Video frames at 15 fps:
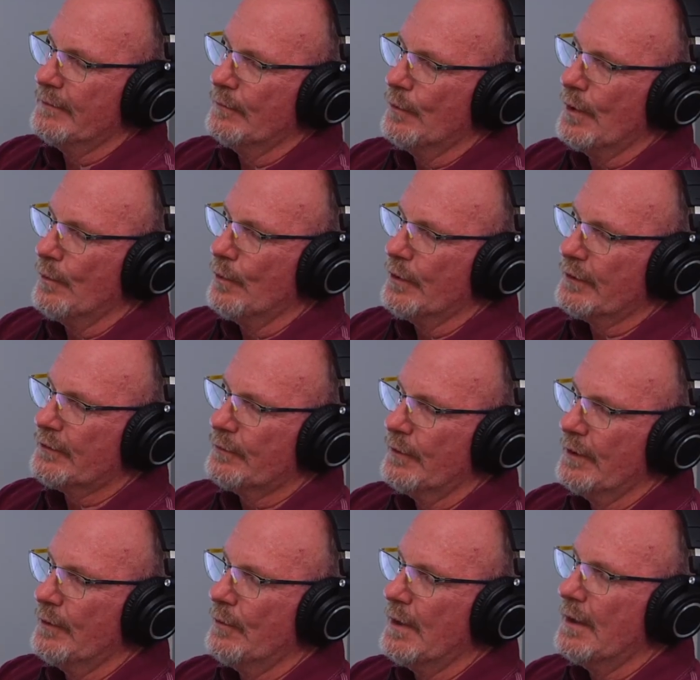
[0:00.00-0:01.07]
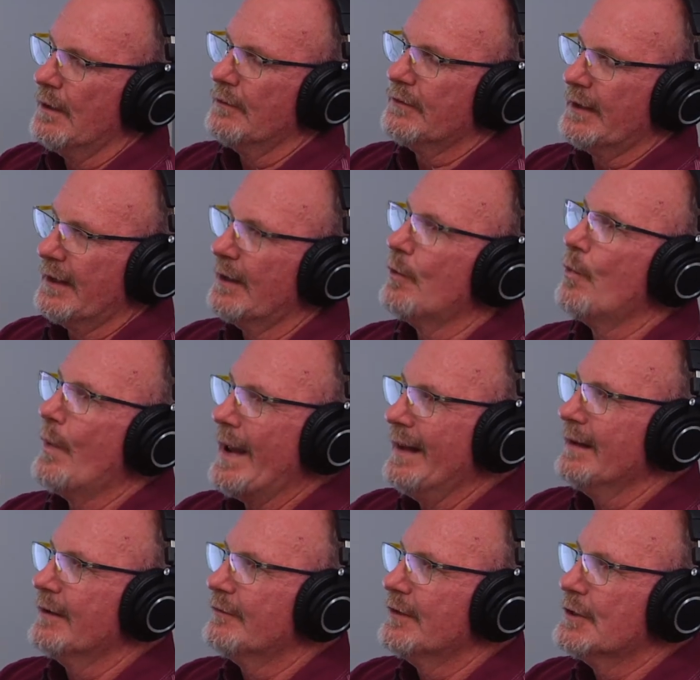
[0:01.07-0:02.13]
works really well, so like a
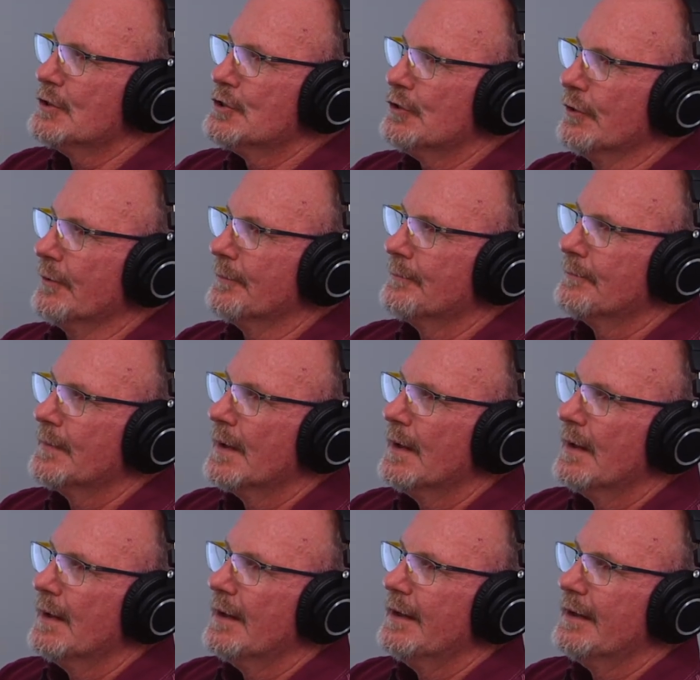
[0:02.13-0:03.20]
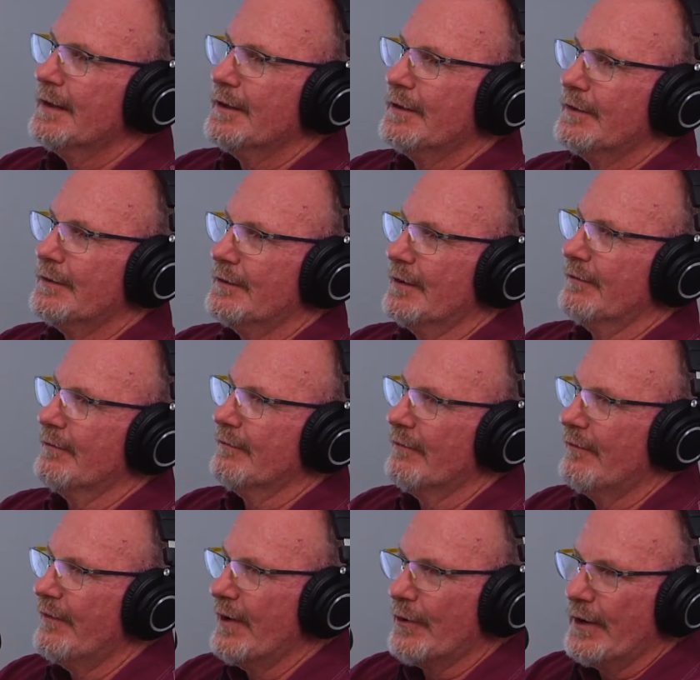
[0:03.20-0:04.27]
weightlifting shoe is a
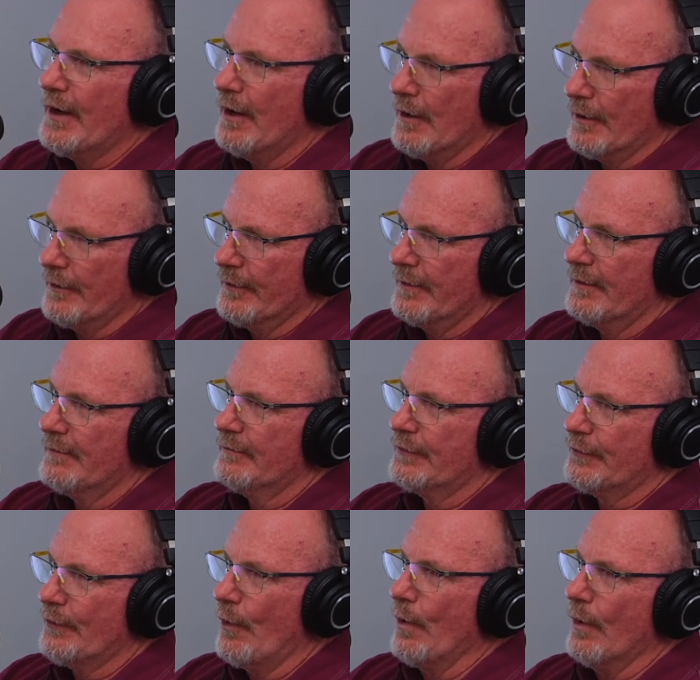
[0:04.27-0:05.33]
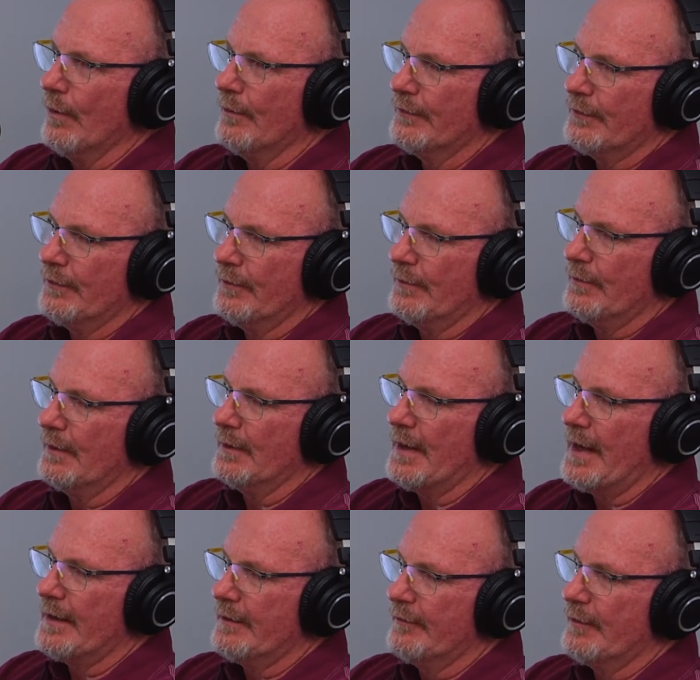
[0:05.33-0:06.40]
very hard sole. So a
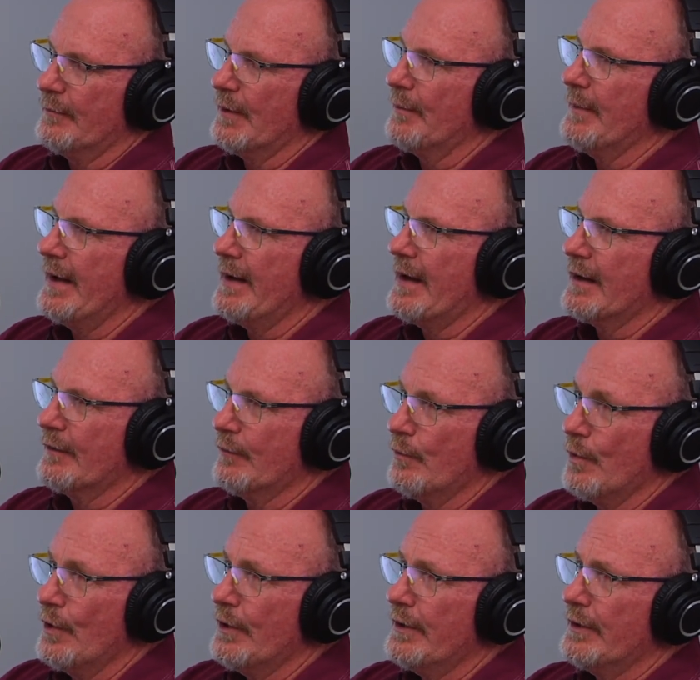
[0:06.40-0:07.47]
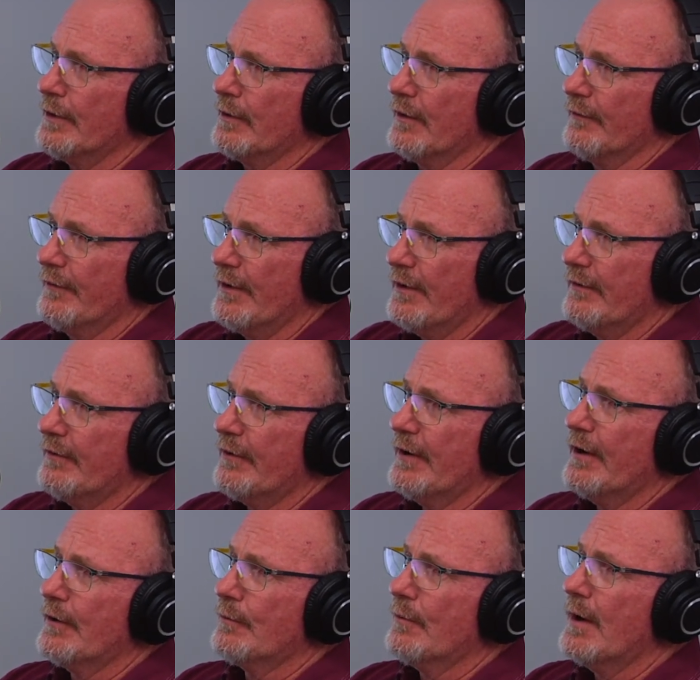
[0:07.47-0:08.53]
lot of them are made out of wood or a very, very
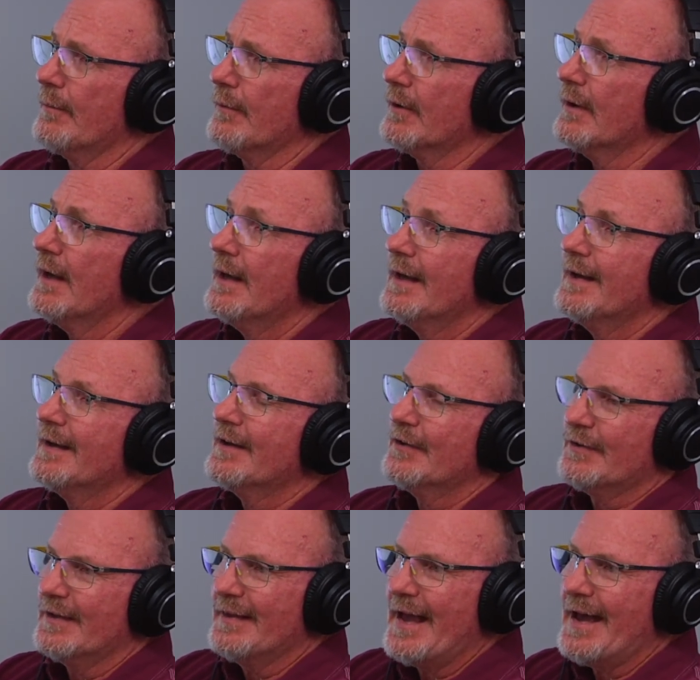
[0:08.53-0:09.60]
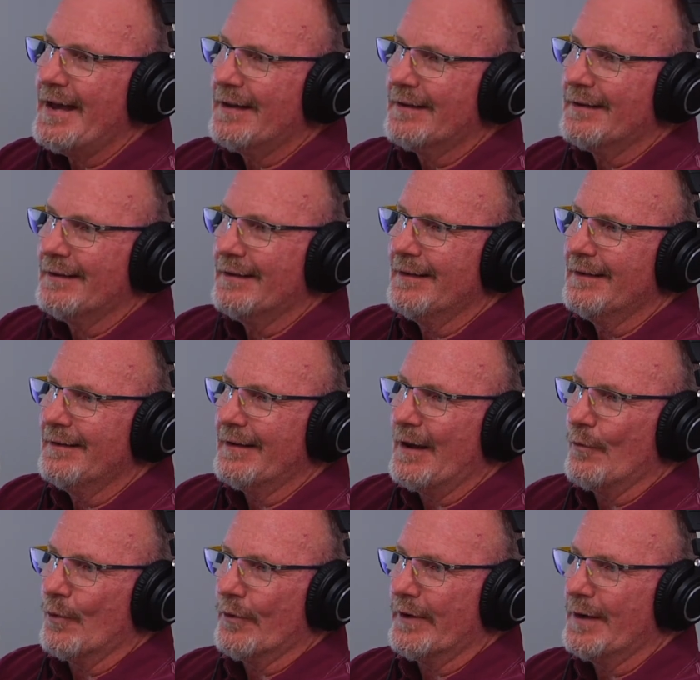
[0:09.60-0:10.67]
hard rubber, because in that you're
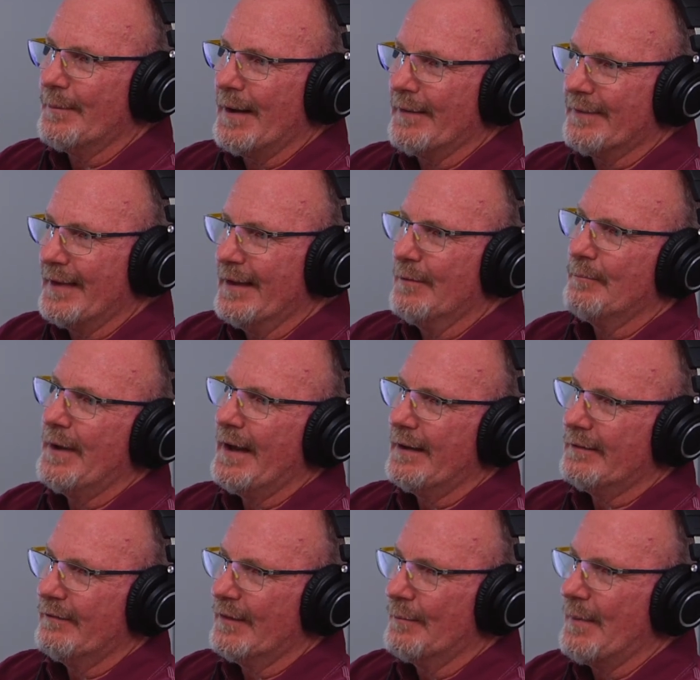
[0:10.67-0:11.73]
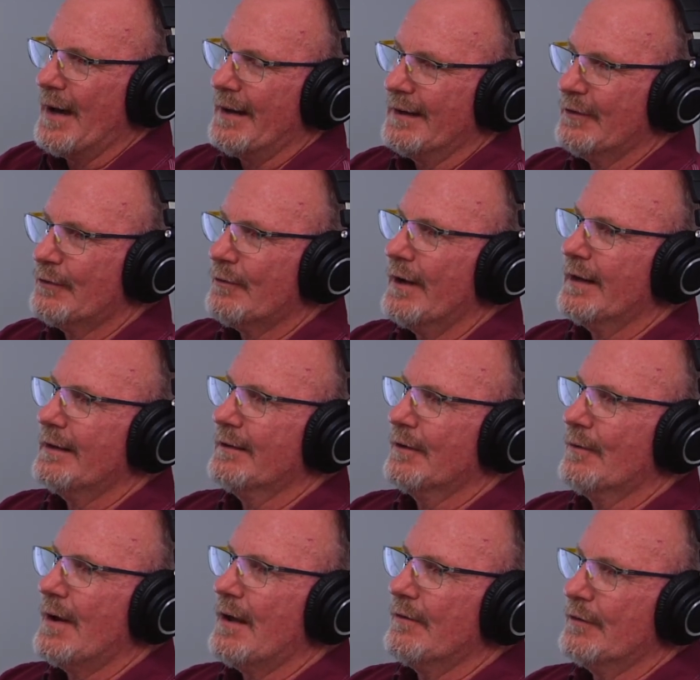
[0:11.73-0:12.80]
not worried about the impact of the body striking the
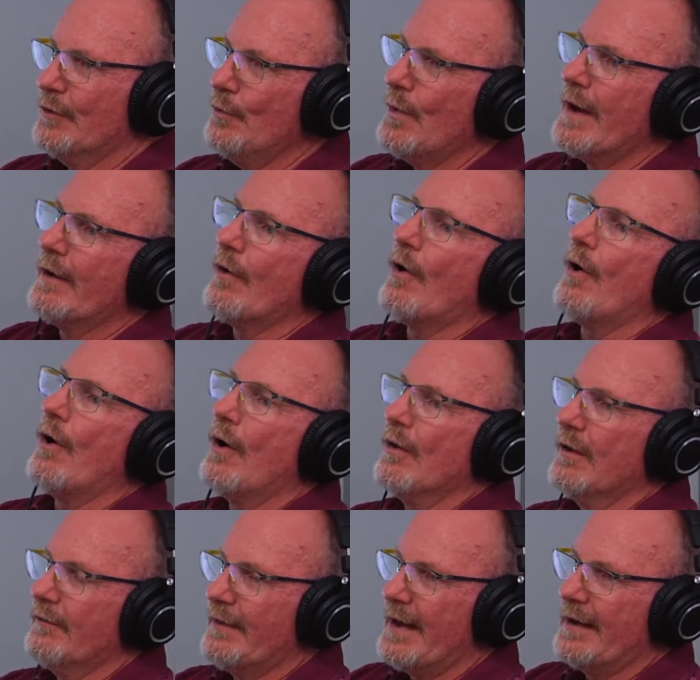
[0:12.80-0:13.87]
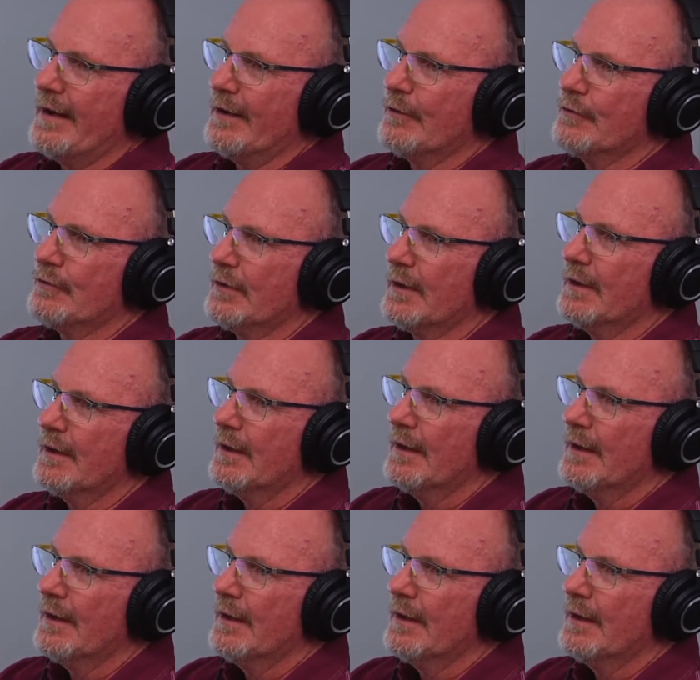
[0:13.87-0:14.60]
ground. You want all of that energy